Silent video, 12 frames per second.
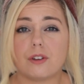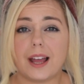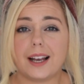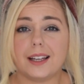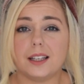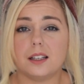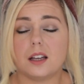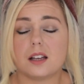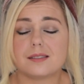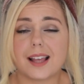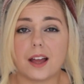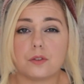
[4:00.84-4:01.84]
really
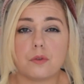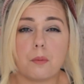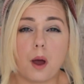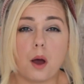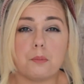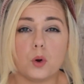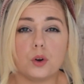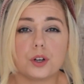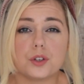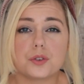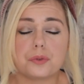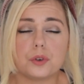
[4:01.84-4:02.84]
aside from our
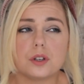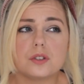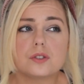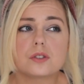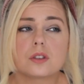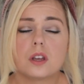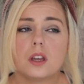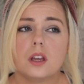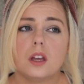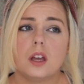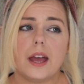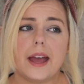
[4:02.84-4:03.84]
mortgage for us.
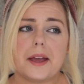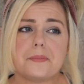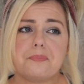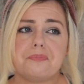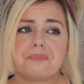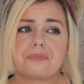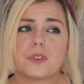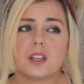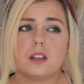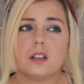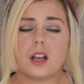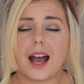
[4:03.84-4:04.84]
And
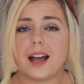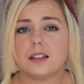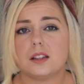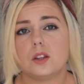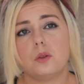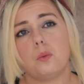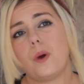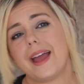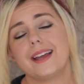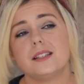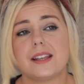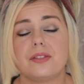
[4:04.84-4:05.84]
the
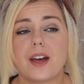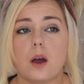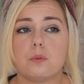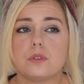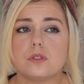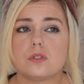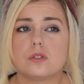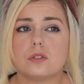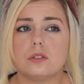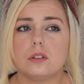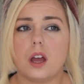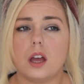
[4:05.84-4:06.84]
way I did that was
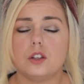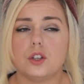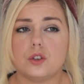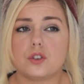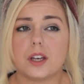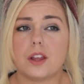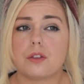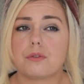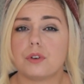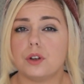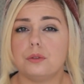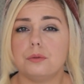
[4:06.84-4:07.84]
usually
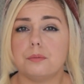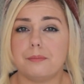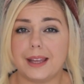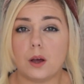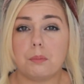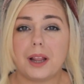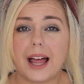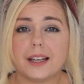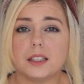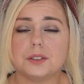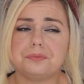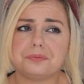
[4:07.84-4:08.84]
through meal
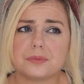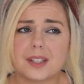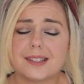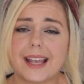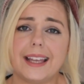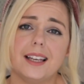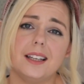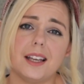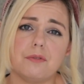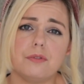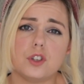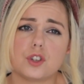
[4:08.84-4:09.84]
planning, taking
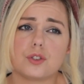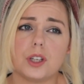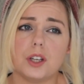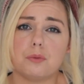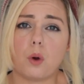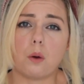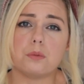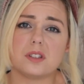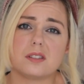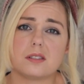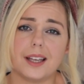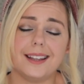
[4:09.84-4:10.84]
inventory of what
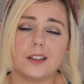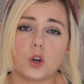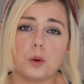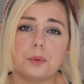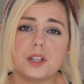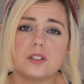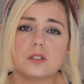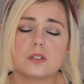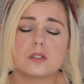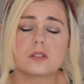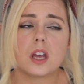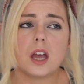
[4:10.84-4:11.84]
was in the
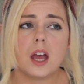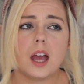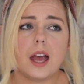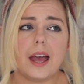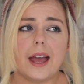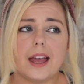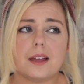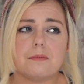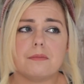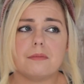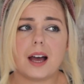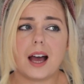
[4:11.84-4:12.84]
cupboards,
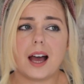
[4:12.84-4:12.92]
and